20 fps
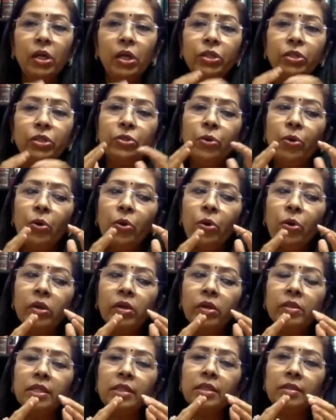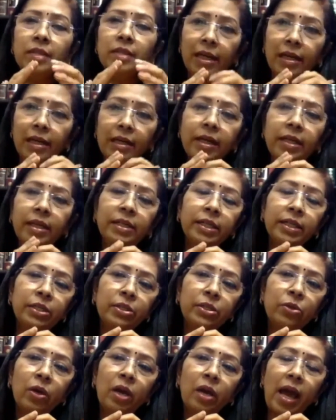So this Delhi Rent
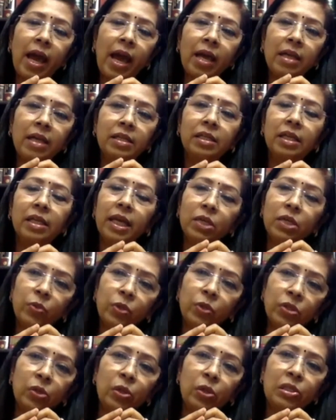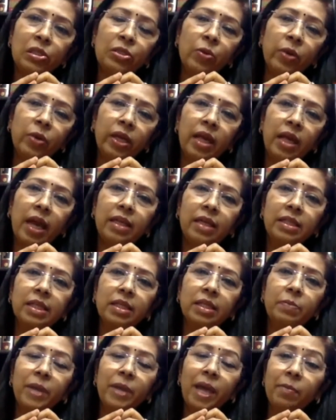Control Act, it was also
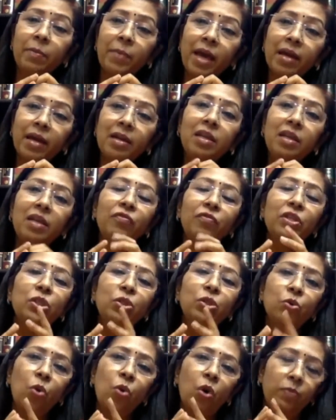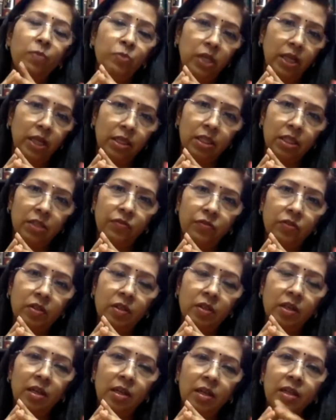enacted primarily with two objectives.
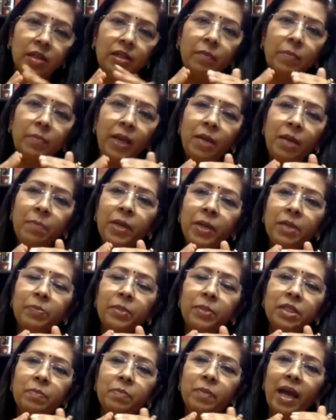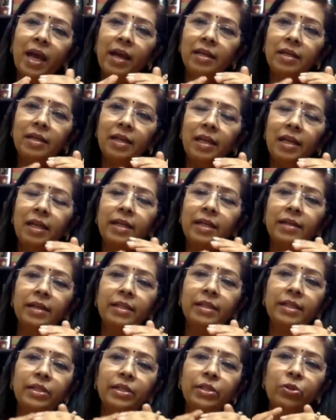The main purpose behind Delhi
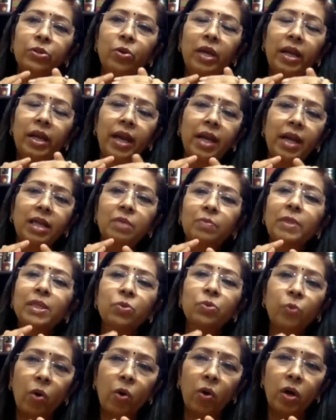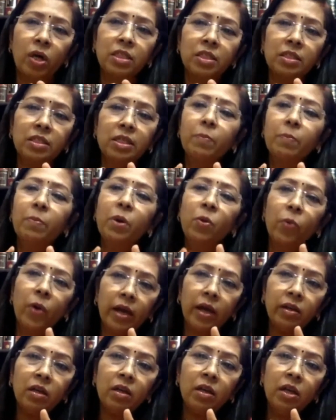Rent Control enactment was, number
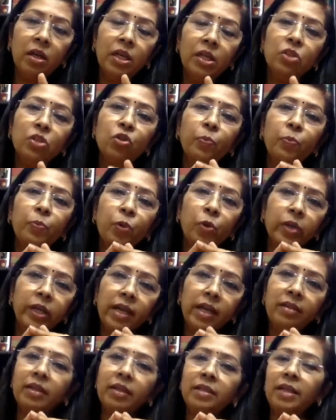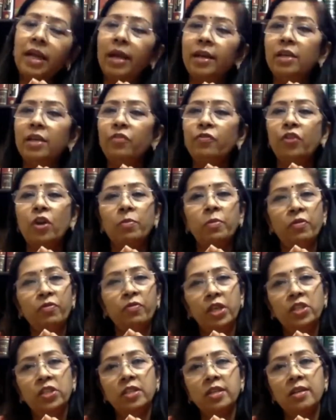one, to protect the tenant from
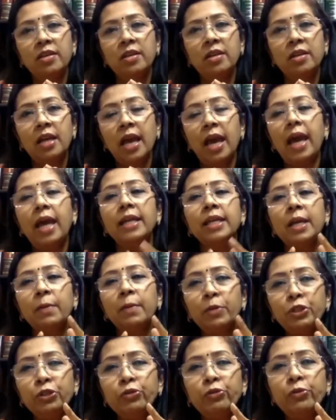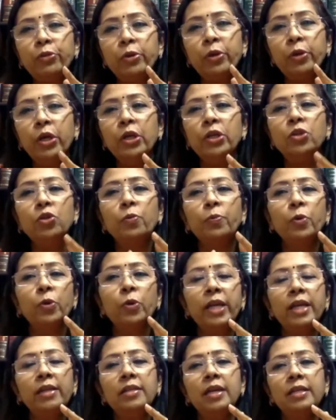eviction, and number two, to
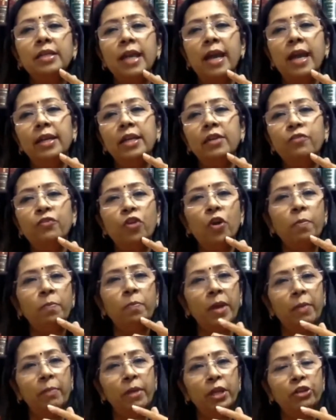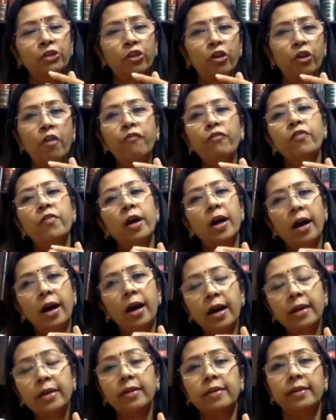protect the tenant from payment of
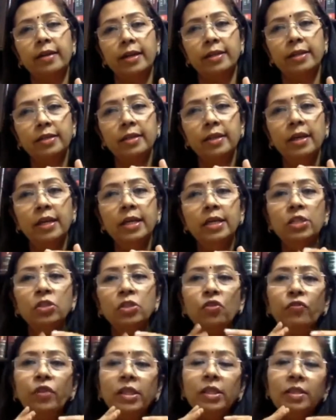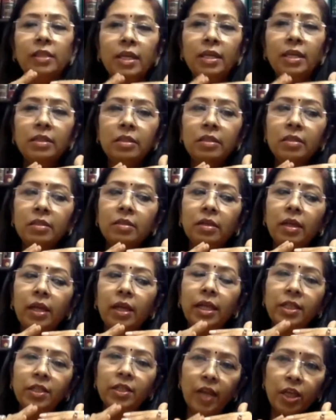higher rent. So with this
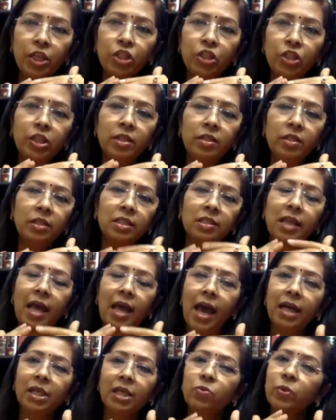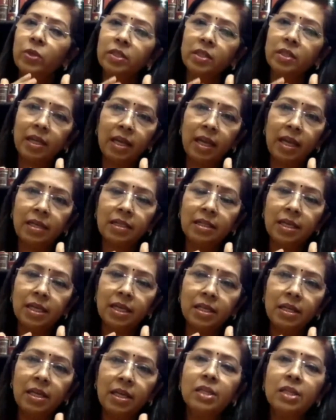intention, this act was
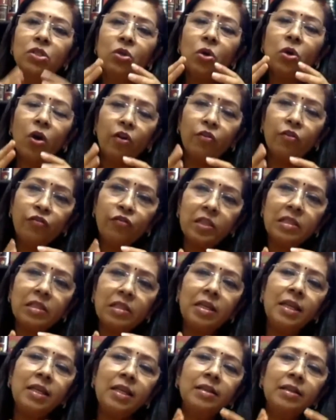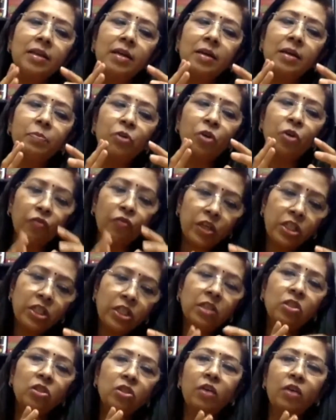enacted. So obviously the
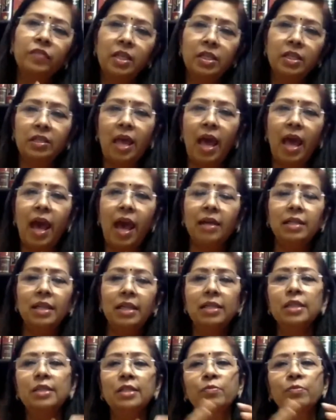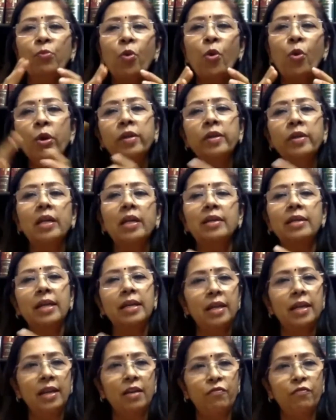provisions of this act, it is more
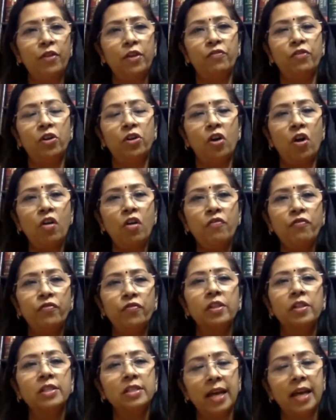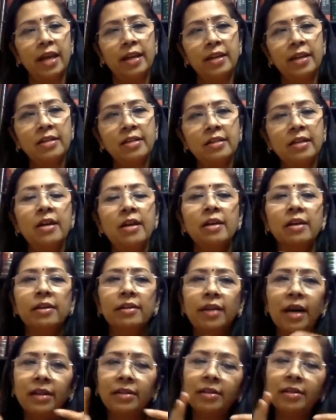tilted in favor of the tenant
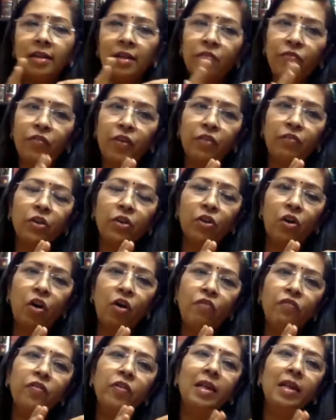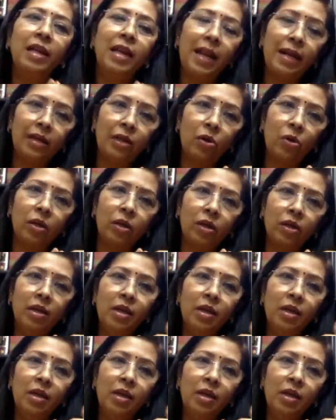rather in favor of landlord.